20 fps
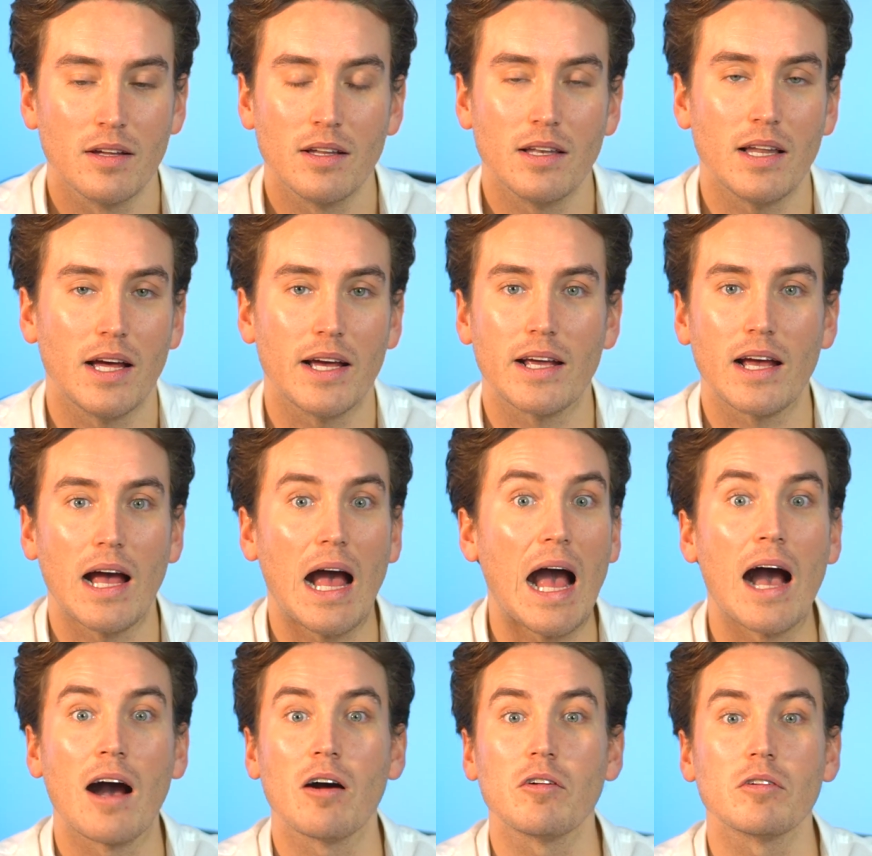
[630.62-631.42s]
like
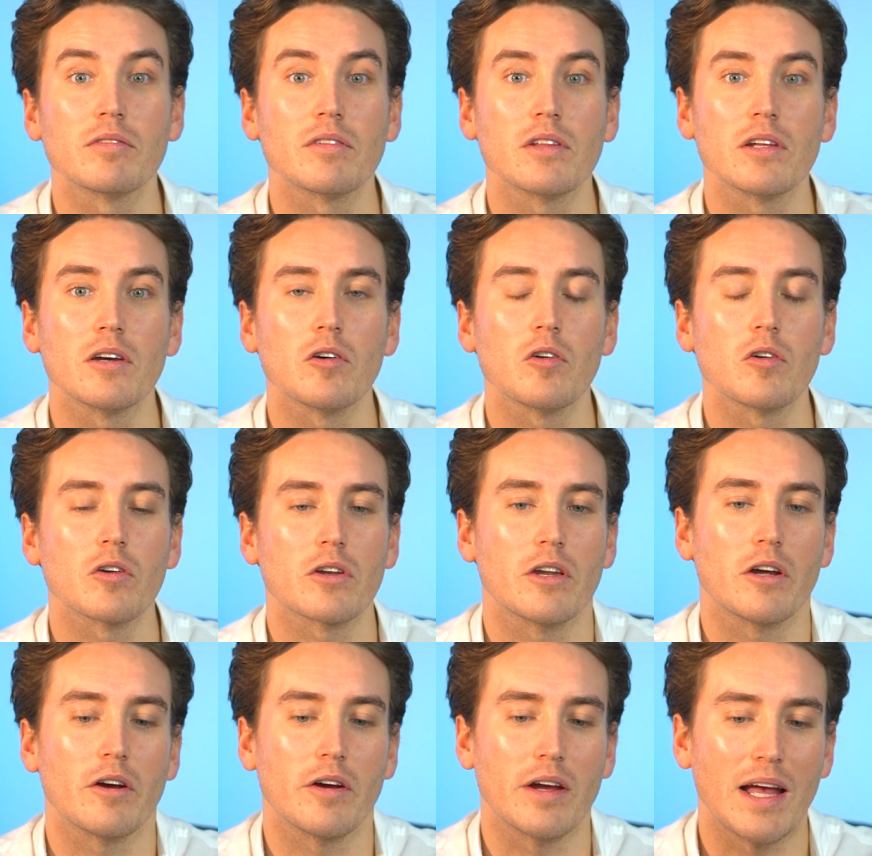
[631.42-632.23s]
out of the
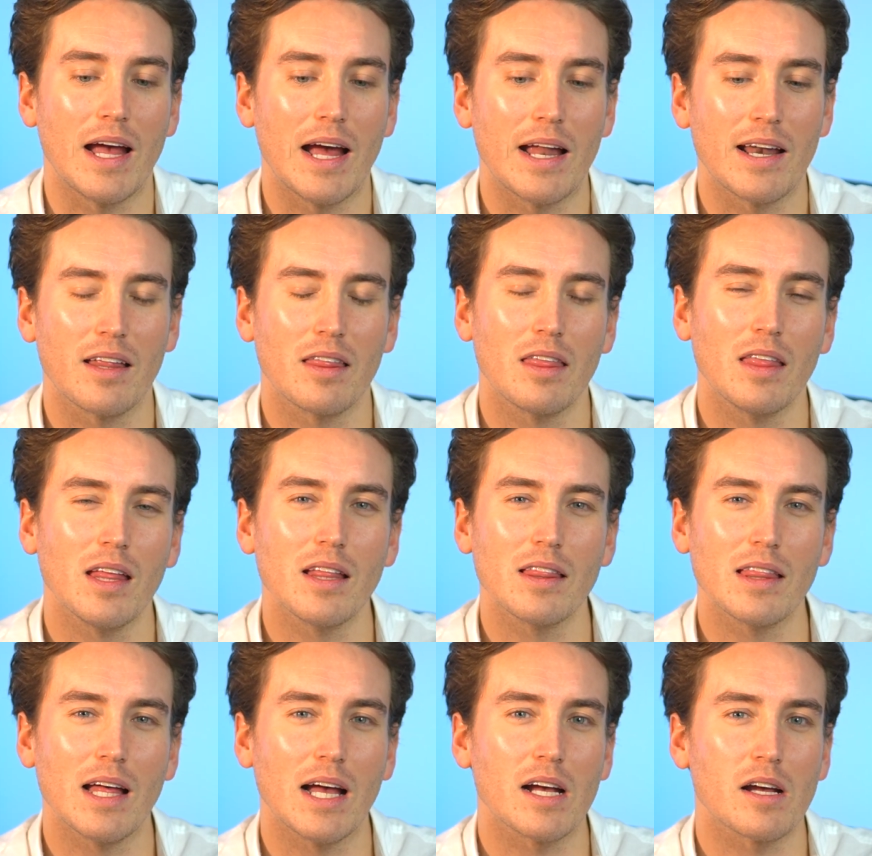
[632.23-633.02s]
ordinary. And I
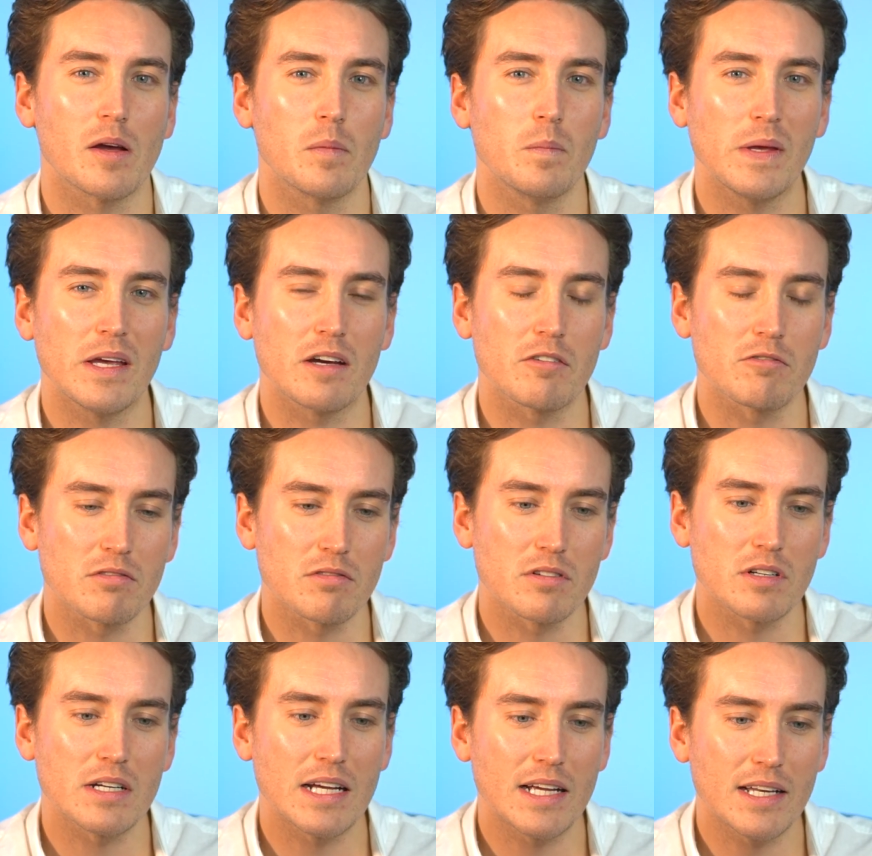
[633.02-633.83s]
think that can be a
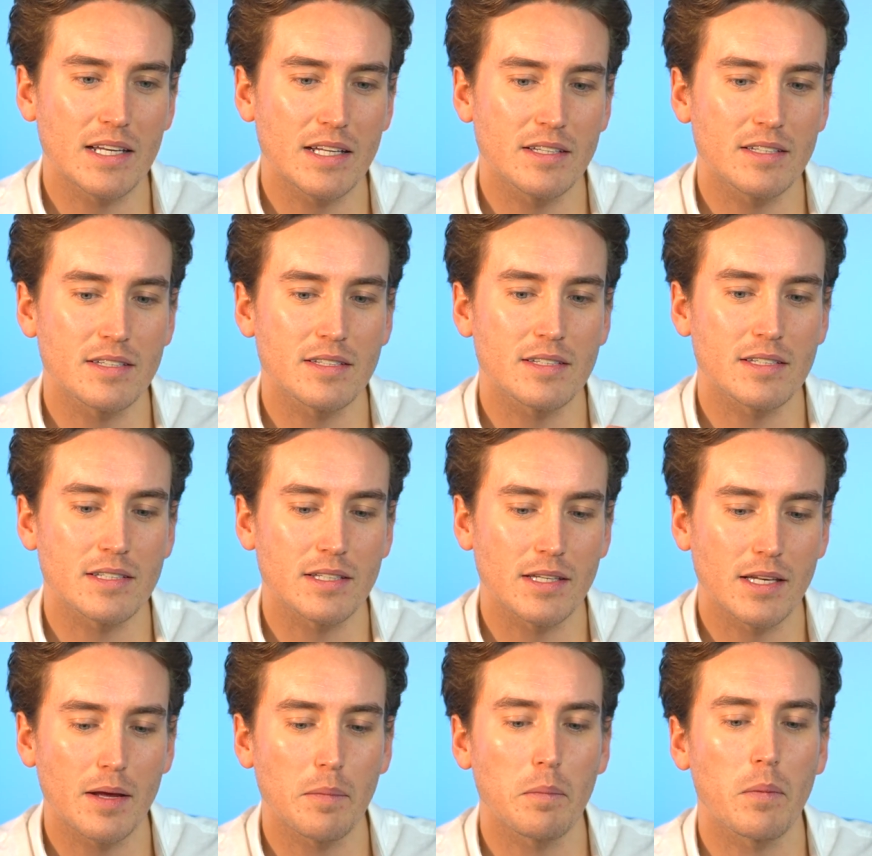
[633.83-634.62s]
really
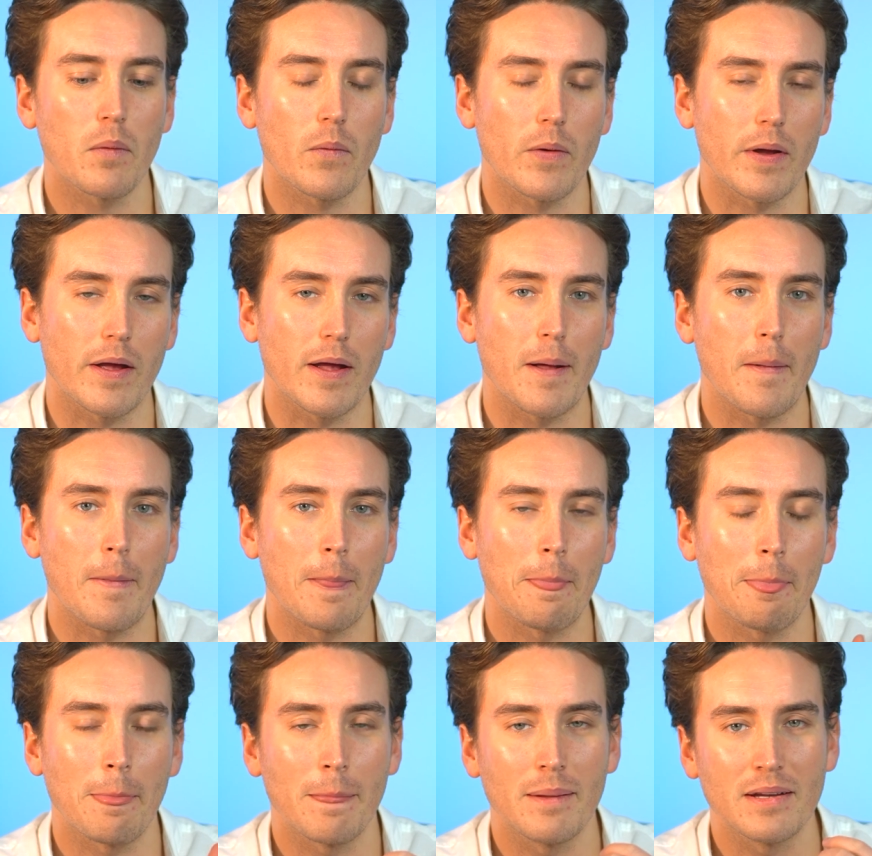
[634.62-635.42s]
slippery
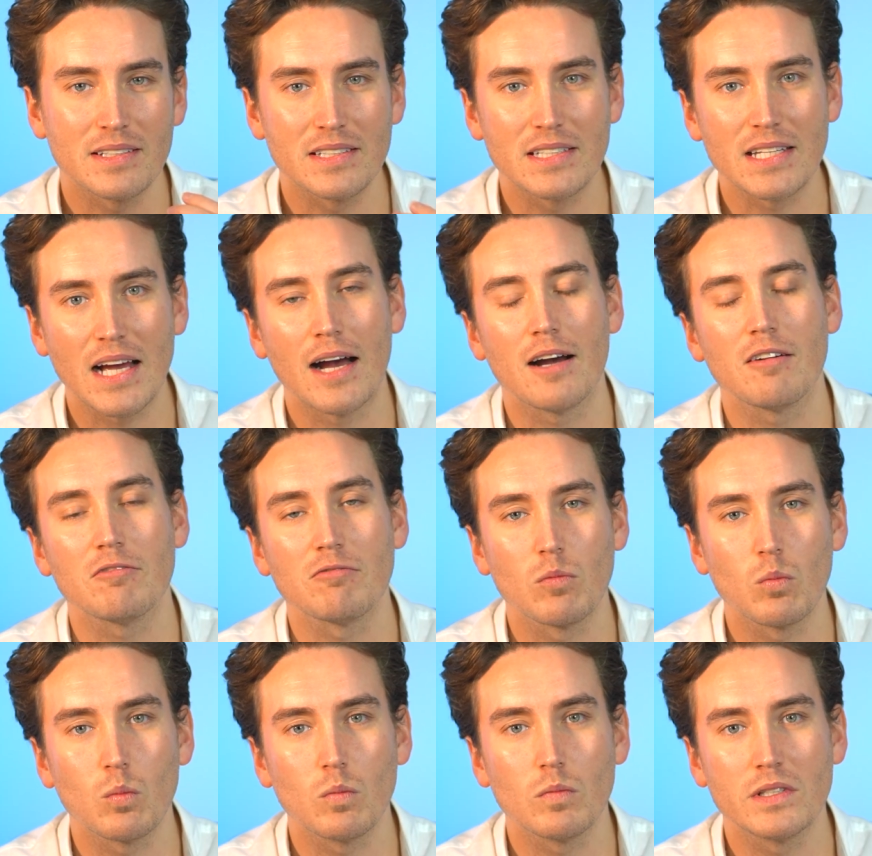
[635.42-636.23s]

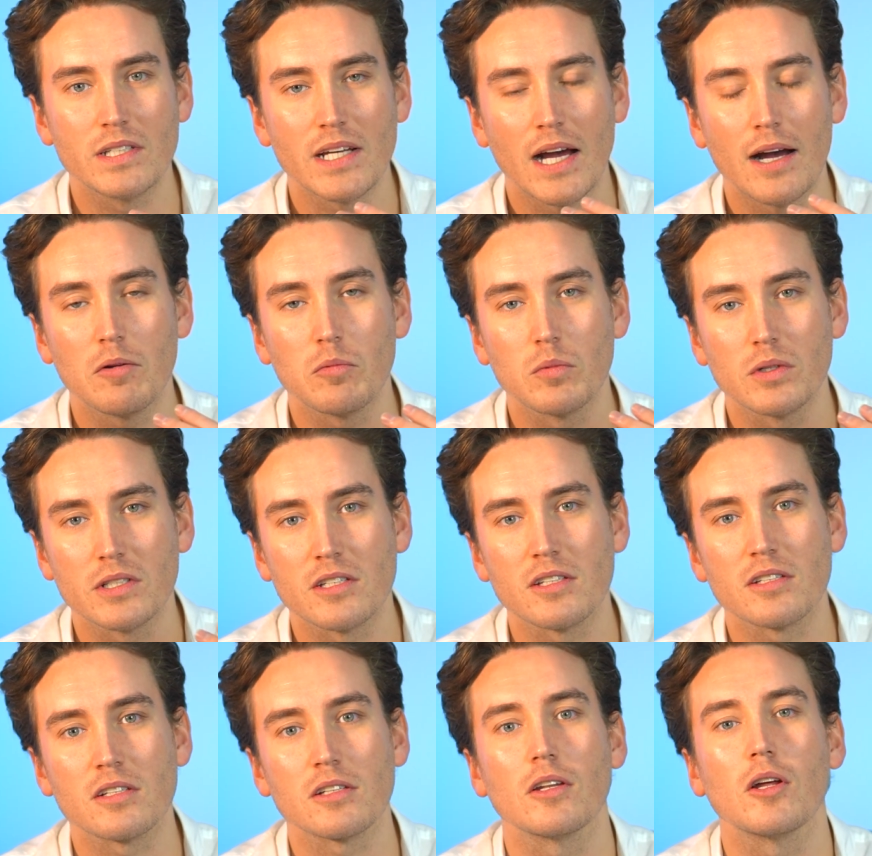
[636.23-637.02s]
downward
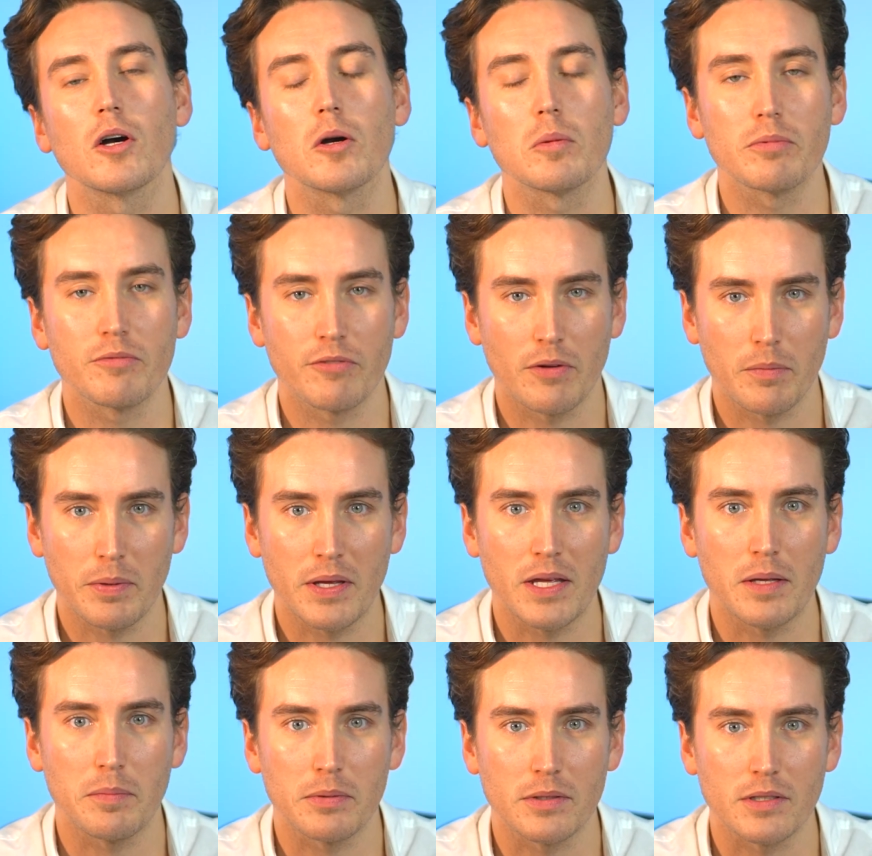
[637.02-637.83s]
slope for
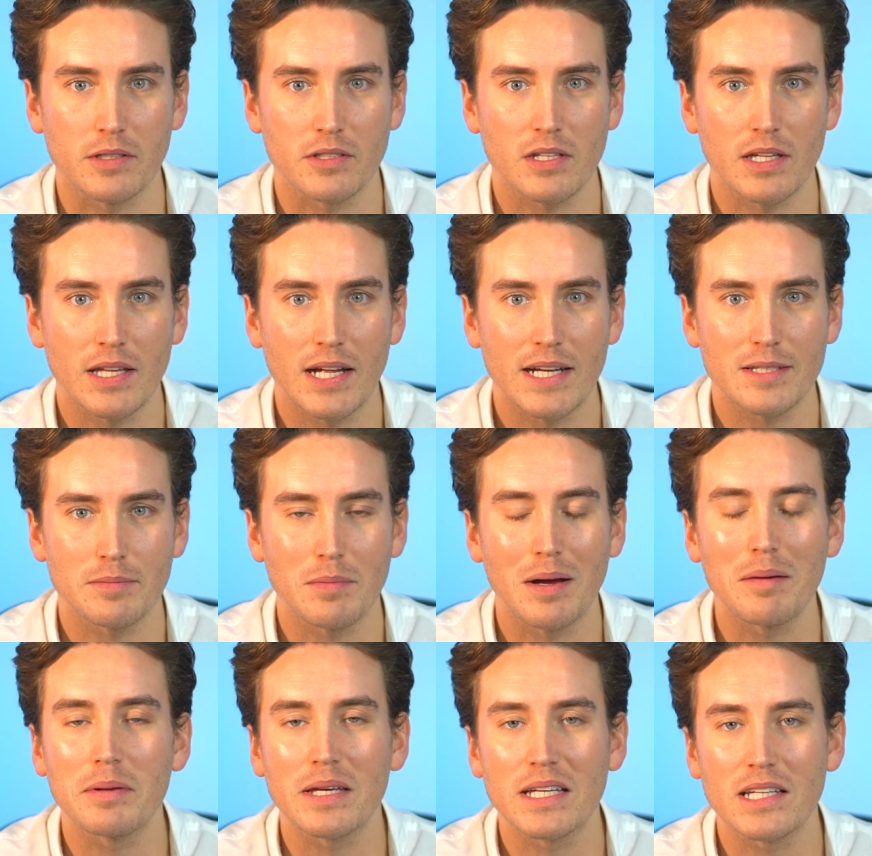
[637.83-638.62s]
people. So that's
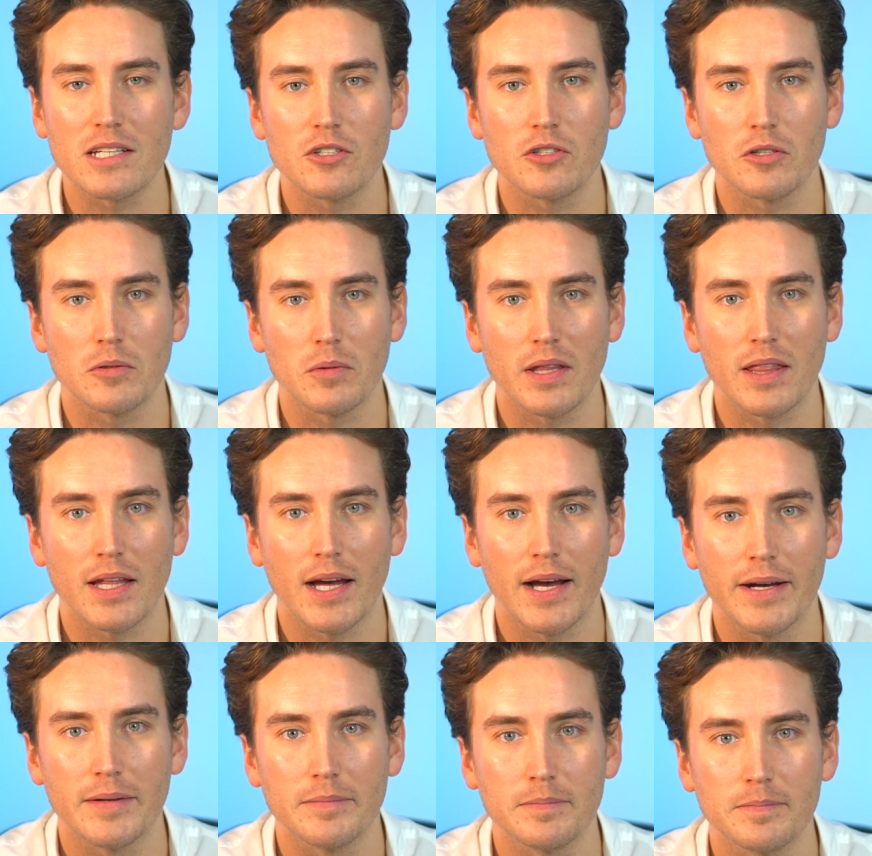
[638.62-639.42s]
my big issue with
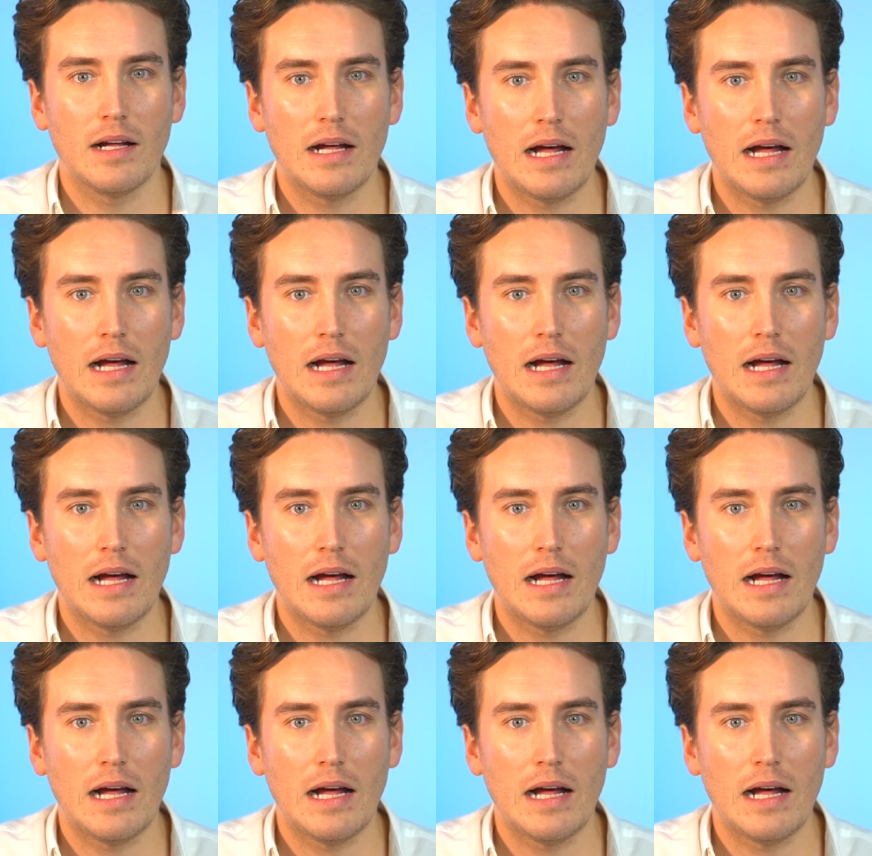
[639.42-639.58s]
that.